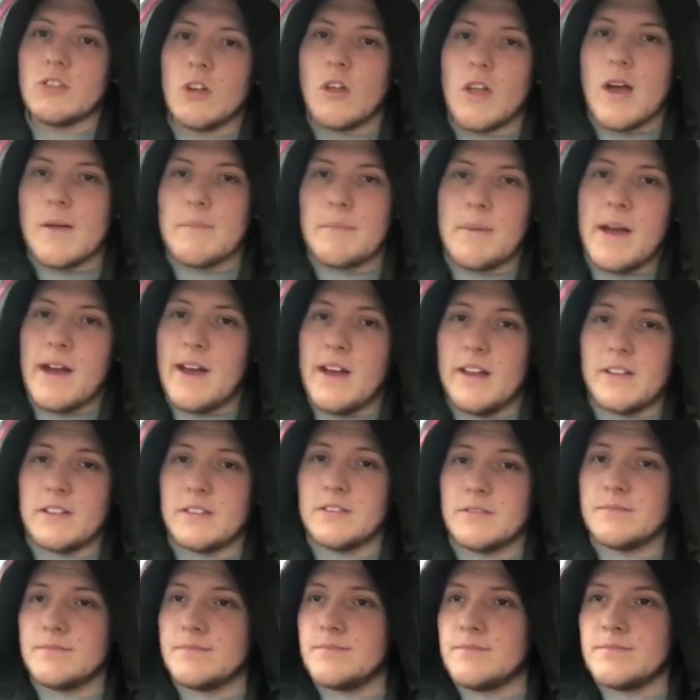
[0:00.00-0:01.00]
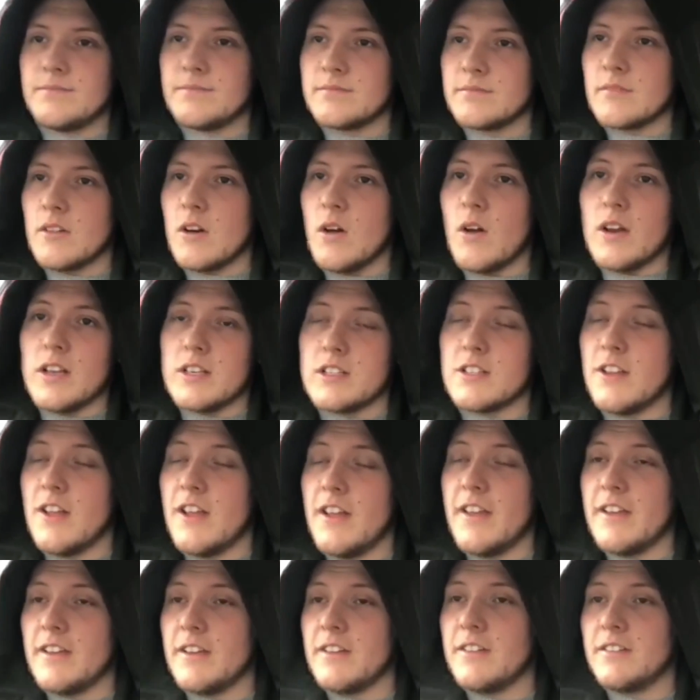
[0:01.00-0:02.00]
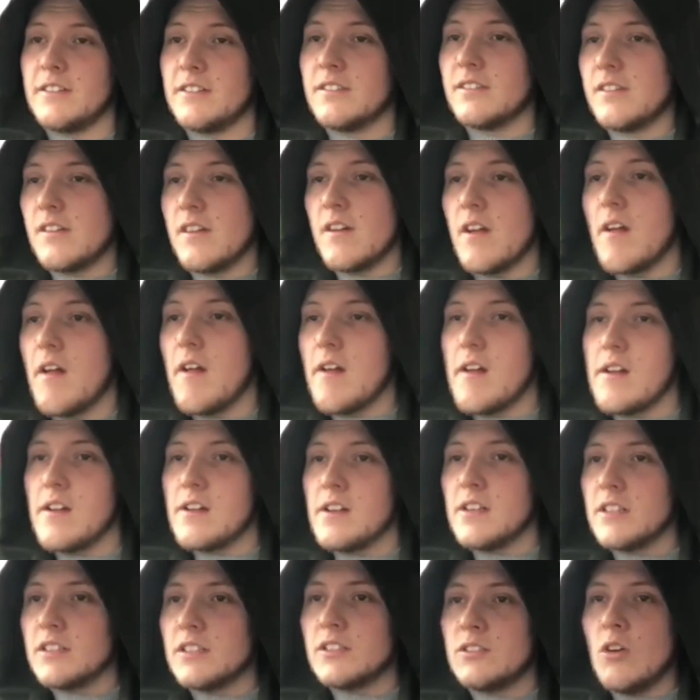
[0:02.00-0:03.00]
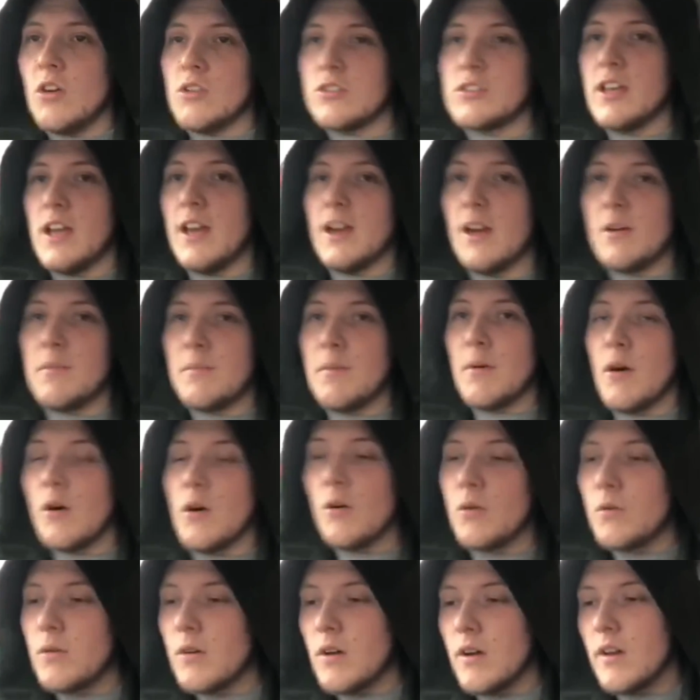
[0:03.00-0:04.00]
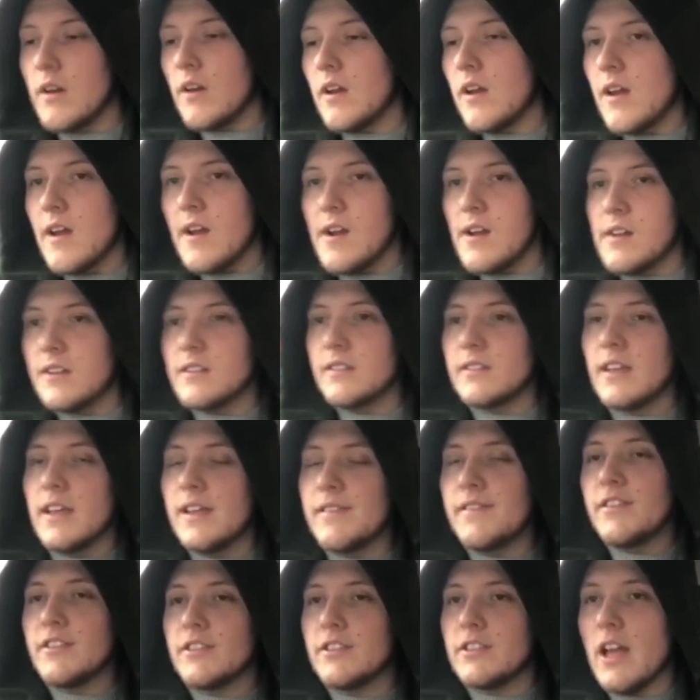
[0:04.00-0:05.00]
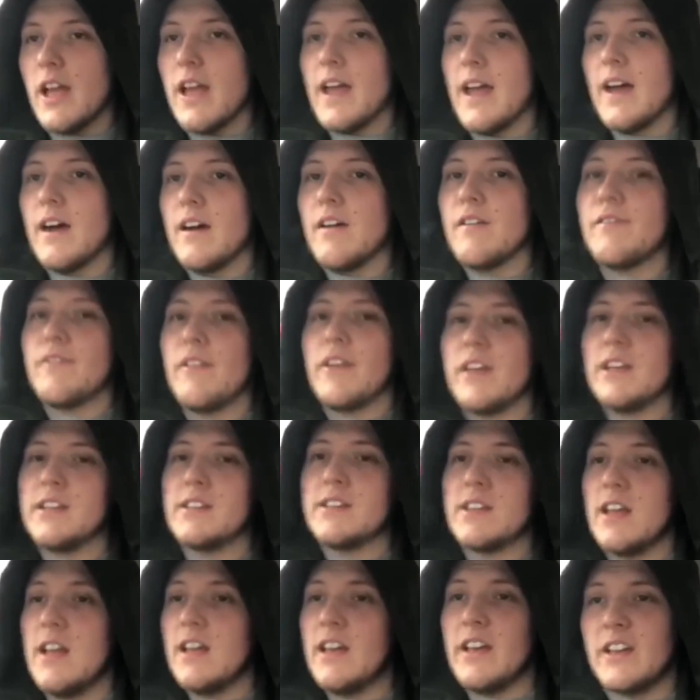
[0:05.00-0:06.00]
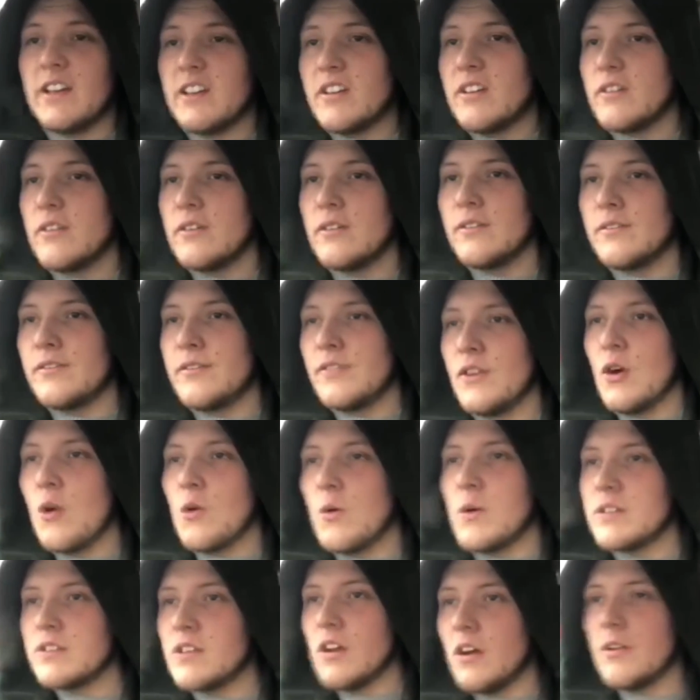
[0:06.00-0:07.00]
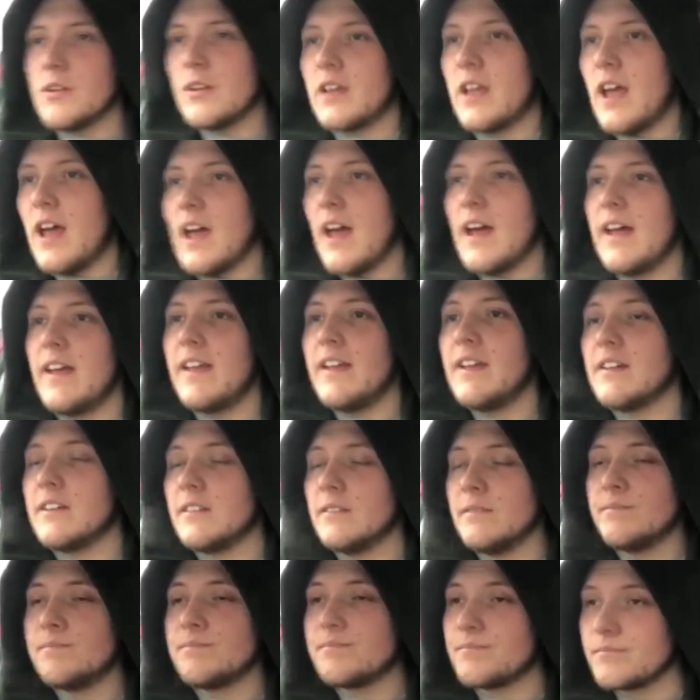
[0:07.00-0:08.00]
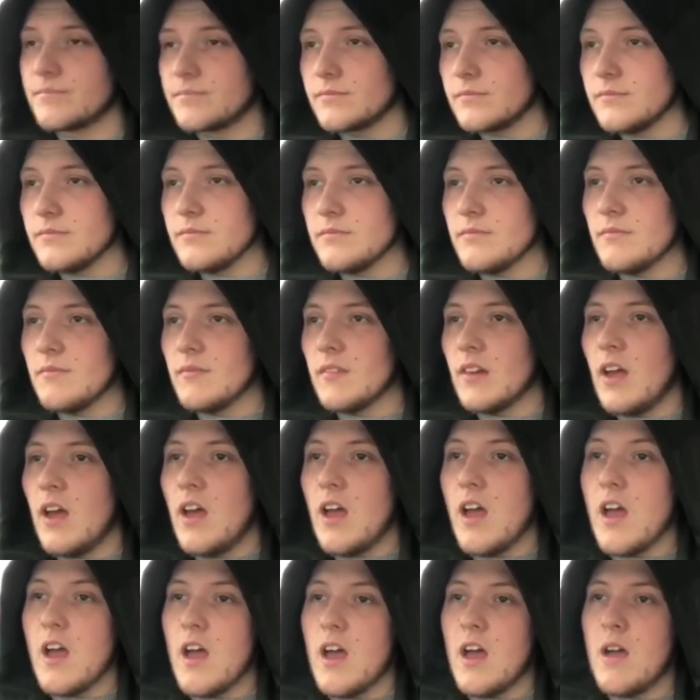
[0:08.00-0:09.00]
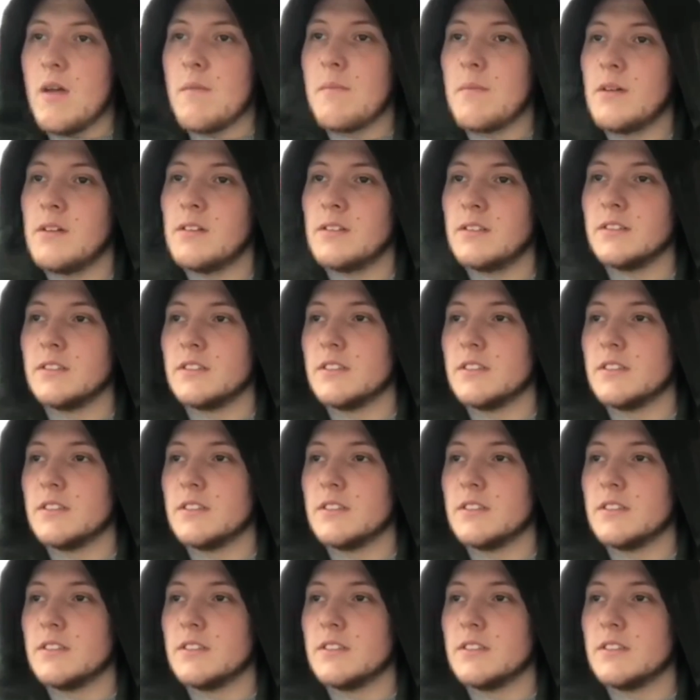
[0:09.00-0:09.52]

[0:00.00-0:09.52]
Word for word: not that bad. Honestly, it's not terrible. If you stay out of V TEC, fuel is okay. Um,